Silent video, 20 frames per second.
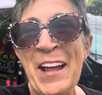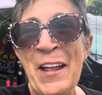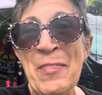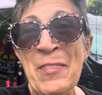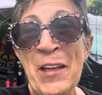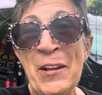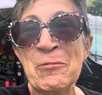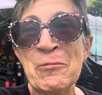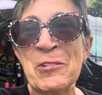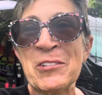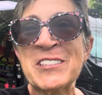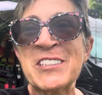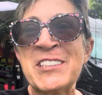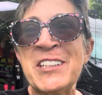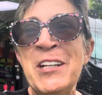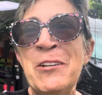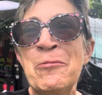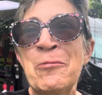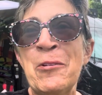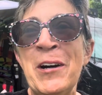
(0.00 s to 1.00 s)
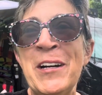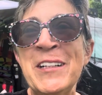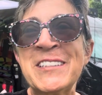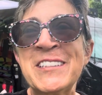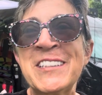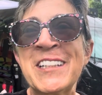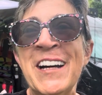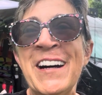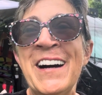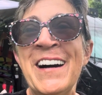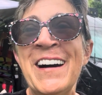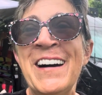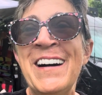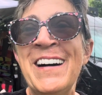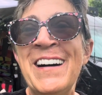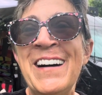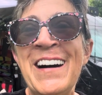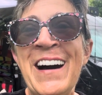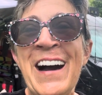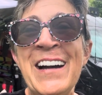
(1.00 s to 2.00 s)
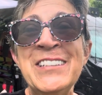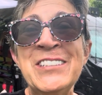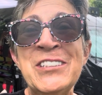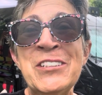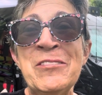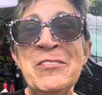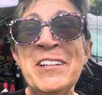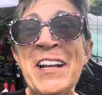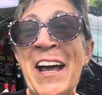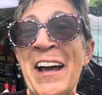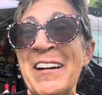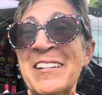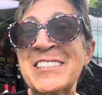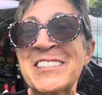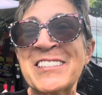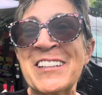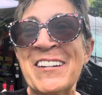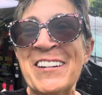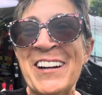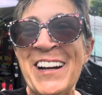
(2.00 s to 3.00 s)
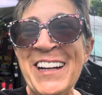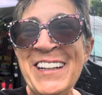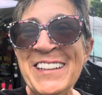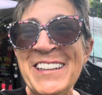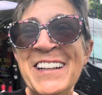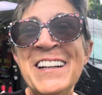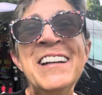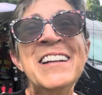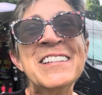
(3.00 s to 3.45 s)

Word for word: and then we'll see what uh, I do next, all right?